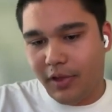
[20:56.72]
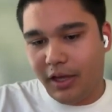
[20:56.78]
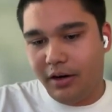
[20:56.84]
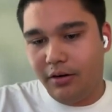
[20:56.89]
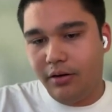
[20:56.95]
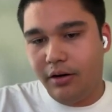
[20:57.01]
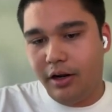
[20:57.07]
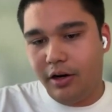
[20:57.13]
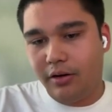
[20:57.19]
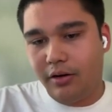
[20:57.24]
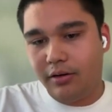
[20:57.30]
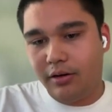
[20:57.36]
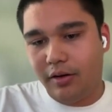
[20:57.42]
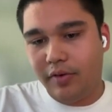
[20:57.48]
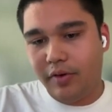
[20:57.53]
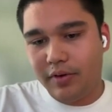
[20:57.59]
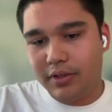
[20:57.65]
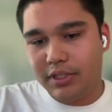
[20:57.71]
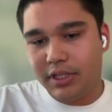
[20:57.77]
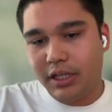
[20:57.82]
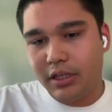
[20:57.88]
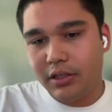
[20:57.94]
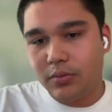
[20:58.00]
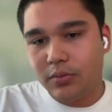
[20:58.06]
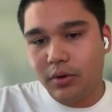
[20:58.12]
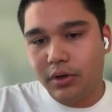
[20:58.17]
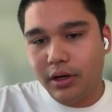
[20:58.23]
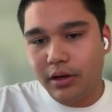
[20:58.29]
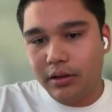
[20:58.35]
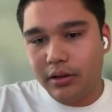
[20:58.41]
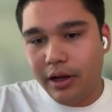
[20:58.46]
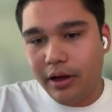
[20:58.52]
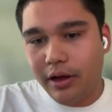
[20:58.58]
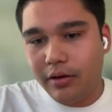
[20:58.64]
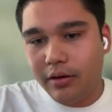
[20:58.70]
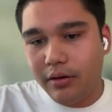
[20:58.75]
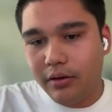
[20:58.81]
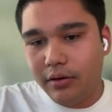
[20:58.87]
don't know, I've never said this word out loud.